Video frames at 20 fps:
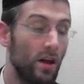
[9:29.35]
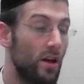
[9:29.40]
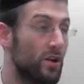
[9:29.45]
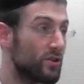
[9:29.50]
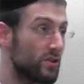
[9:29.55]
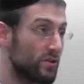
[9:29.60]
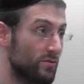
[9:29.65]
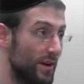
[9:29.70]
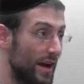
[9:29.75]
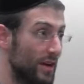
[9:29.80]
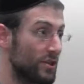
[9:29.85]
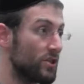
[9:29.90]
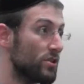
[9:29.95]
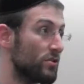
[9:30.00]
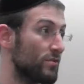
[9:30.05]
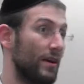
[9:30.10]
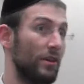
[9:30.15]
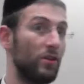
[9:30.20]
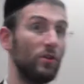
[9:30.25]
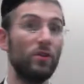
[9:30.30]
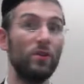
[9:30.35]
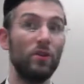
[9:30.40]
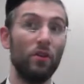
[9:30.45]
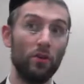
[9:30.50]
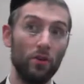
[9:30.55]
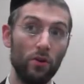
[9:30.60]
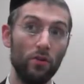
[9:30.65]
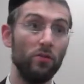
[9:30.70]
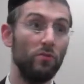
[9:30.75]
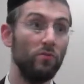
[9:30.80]
Just Rashi and the Ran learned,
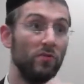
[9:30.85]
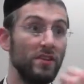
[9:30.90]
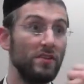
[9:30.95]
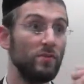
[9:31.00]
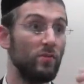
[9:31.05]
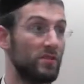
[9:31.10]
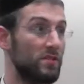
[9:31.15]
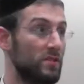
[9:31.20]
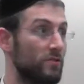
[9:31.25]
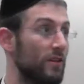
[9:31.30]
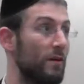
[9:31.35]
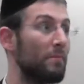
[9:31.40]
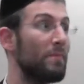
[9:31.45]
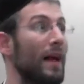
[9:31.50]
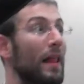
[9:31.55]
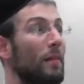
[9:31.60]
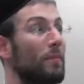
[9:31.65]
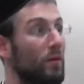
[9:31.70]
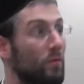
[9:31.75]
although the reason was Irur Abal,